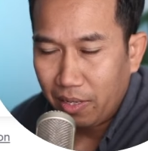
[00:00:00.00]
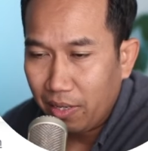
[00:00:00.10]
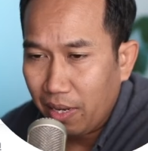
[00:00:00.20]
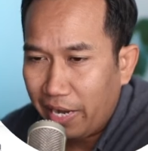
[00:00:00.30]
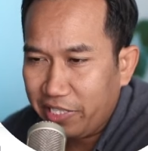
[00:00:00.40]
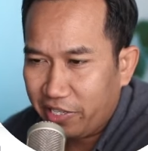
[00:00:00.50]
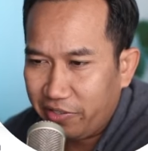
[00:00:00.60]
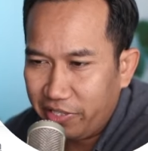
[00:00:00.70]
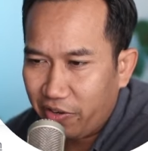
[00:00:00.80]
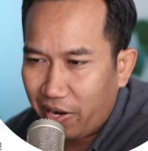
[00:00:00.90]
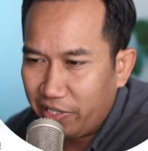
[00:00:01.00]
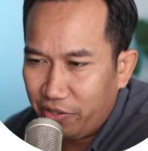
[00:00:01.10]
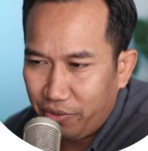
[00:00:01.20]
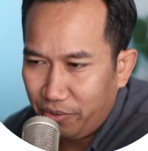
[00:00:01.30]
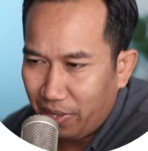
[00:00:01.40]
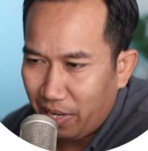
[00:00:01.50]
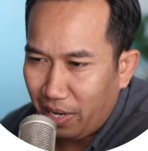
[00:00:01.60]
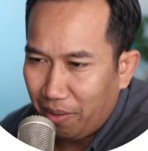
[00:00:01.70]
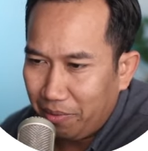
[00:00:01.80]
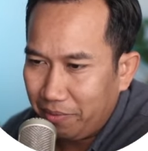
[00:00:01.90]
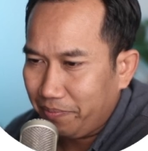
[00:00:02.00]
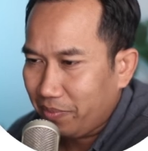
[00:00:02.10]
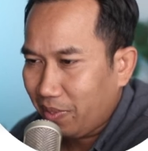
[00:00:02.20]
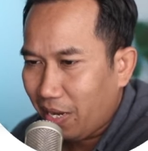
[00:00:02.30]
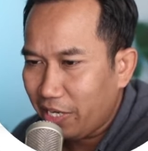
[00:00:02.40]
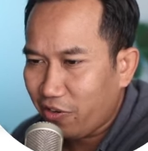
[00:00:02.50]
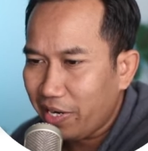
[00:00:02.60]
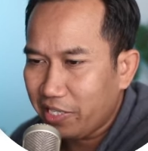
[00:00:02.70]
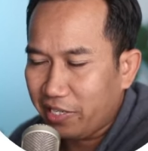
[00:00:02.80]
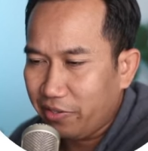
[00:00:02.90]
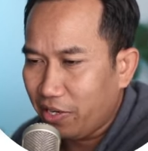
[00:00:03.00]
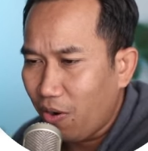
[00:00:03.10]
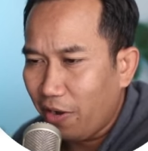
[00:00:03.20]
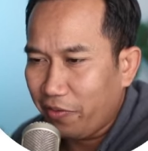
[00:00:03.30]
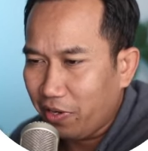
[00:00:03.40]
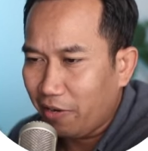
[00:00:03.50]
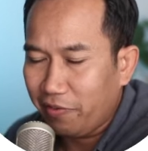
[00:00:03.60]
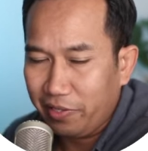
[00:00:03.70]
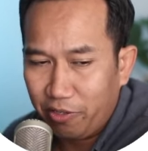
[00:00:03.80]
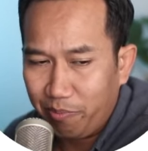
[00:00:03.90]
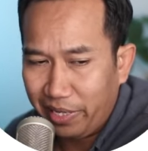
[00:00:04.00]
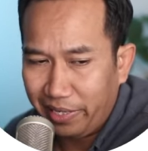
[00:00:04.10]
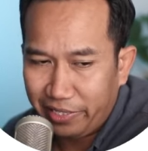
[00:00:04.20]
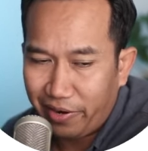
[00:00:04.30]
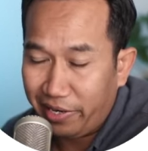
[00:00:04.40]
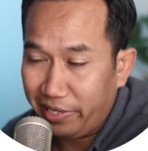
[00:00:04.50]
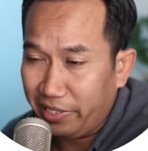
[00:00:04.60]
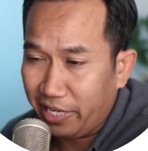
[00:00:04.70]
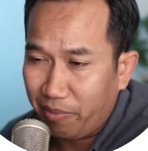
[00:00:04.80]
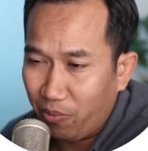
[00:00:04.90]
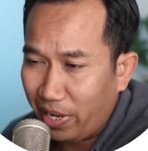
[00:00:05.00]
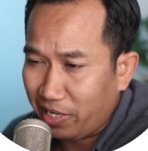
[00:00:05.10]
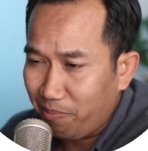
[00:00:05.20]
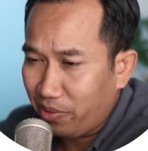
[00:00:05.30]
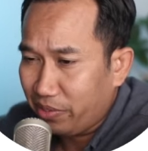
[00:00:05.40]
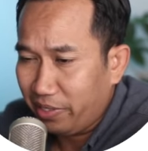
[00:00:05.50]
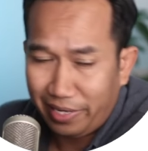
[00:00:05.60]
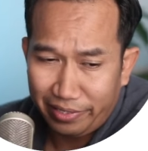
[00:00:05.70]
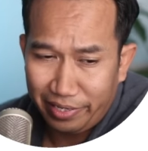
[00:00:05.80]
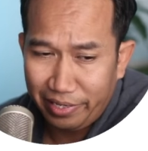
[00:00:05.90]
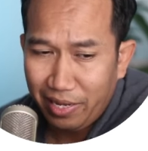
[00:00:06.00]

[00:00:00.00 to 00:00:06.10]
I generally try to generally go off the cuff a little bit and try to inject my wacky personality,